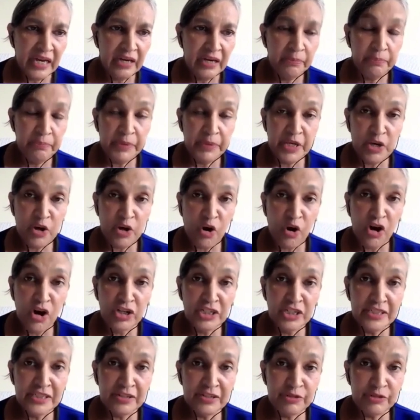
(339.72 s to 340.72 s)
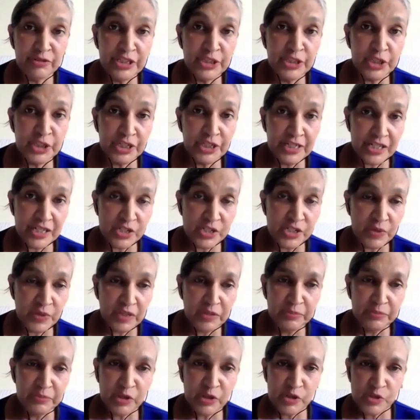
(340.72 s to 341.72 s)
beyond the region as well,
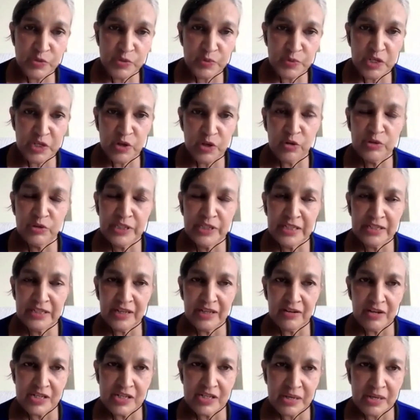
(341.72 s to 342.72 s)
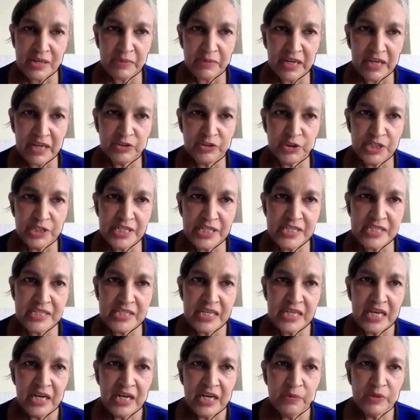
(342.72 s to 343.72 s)
because we know that there are some countries
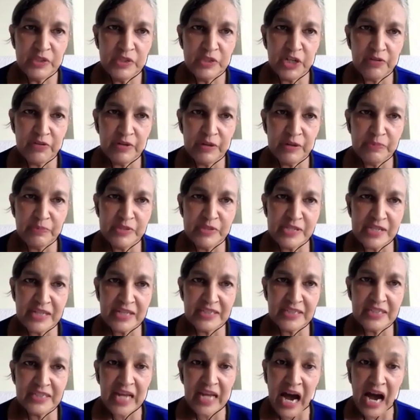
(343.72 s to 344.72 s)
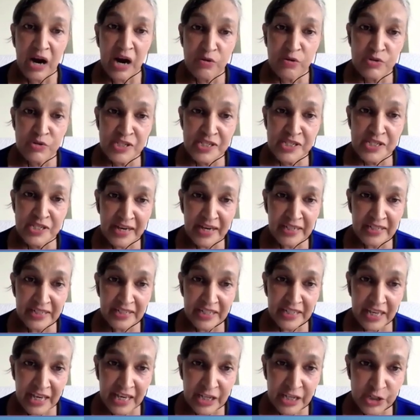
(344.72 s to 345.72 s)
which are represented outside
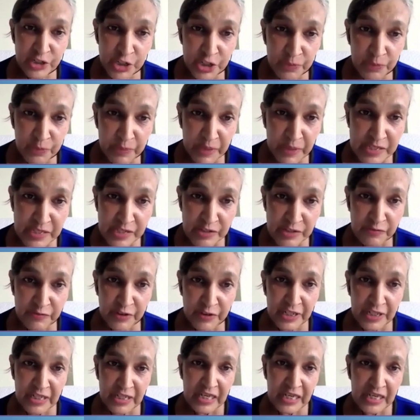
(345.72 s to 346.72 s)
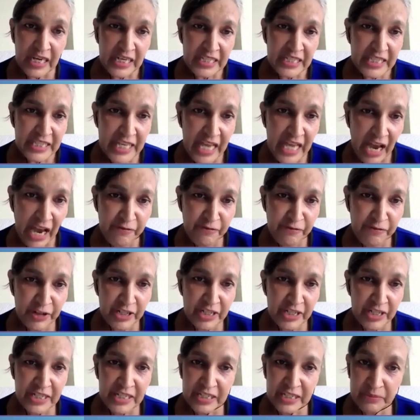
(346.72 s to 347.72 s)
the Asia Pacific, the
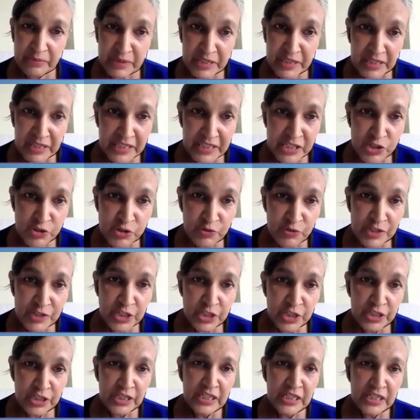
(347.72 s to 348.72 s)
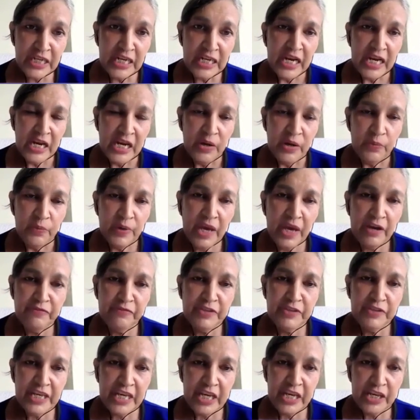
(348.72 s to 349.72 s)
African and the Middle East region. We have
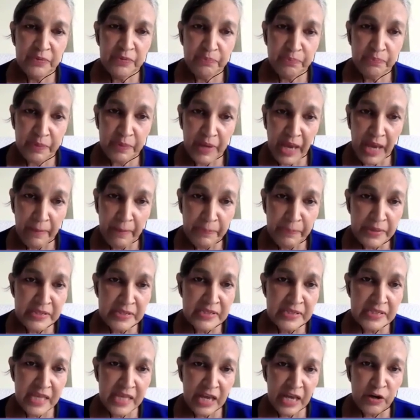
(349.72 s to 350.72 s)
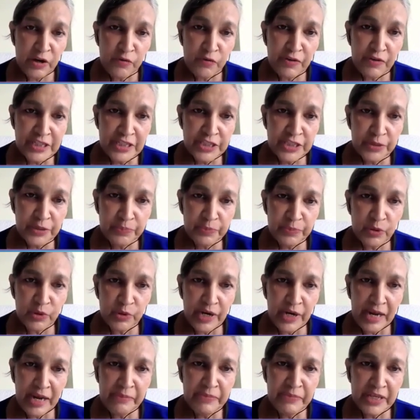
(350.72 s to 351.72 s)
the APPIS Innovator
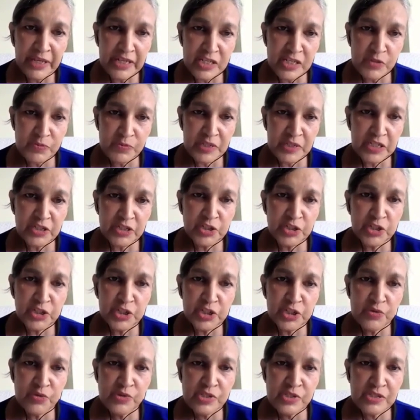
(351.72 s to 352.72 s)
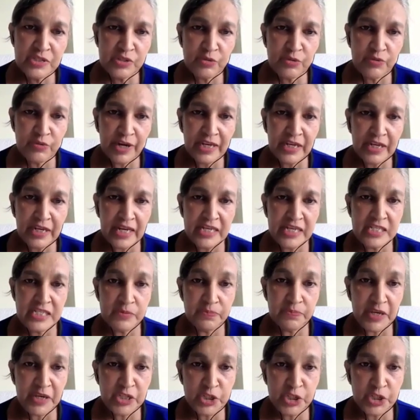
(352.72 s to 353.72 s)
Program that has been introduced to recognize
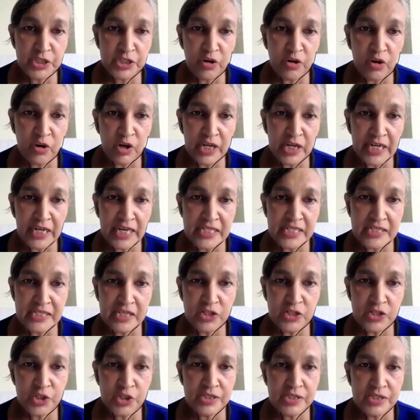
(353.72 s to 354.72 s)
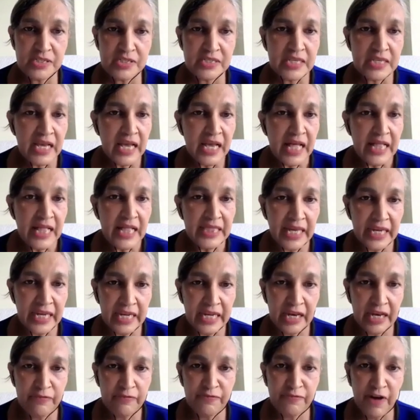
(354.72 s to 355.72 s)
patient organizations that
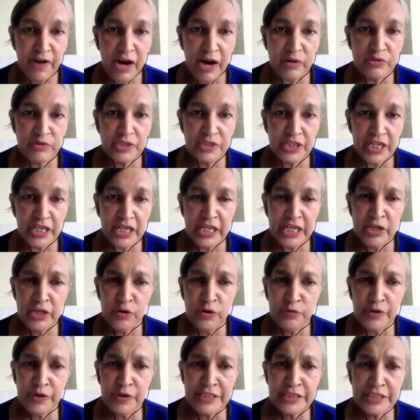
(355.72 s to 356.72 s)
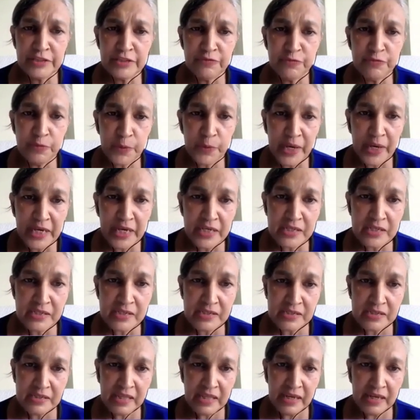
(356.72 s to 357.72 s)
have found innovative ways
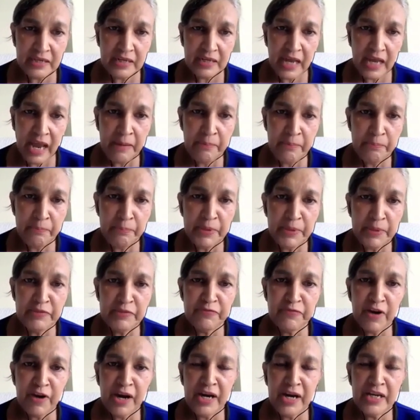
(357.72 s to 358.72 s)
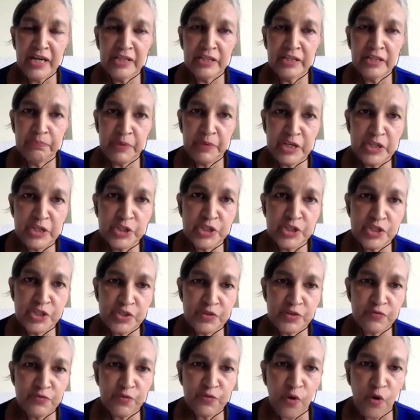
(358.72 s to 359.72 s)
that amplify the patient's
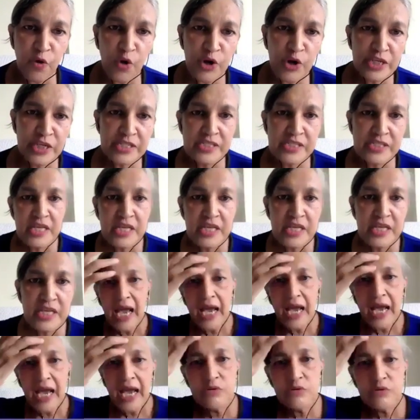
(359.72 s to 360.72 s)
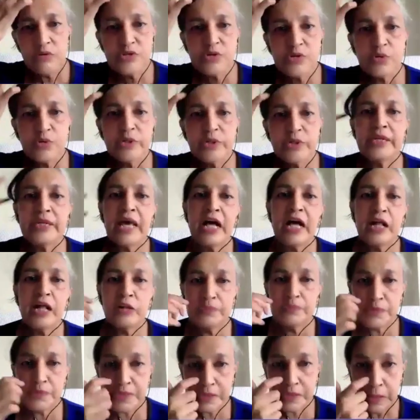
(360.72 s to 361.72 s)
voice, and also it
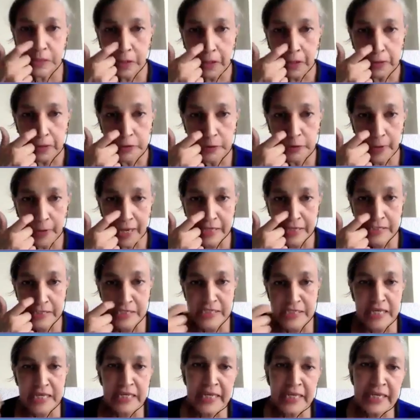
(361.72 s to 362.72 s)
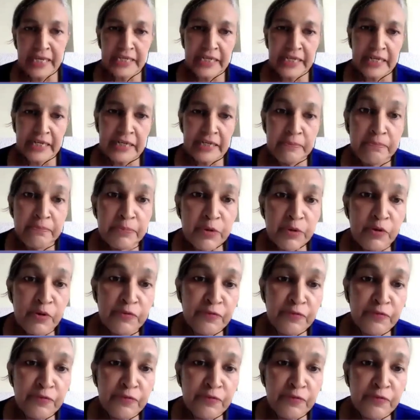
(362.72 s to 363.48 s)
helps to escalate and improve